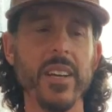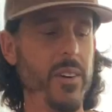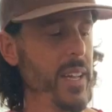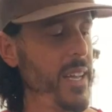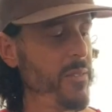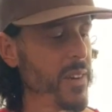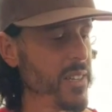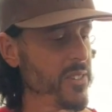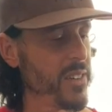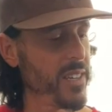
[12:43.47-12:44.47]
Okay, we're going
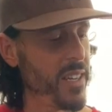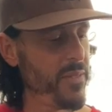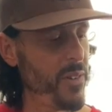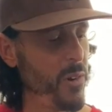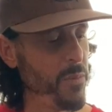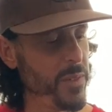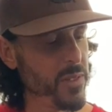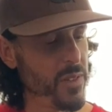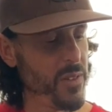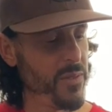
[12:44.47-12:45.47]
to start off open
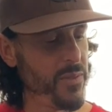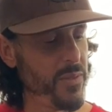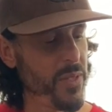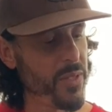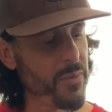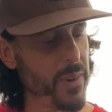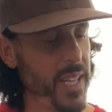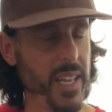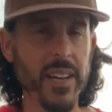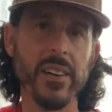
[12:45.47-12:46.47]

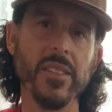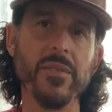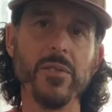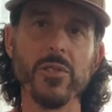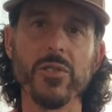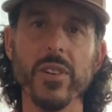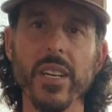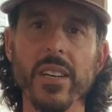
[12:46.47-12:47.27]
2-3 on the fourth string,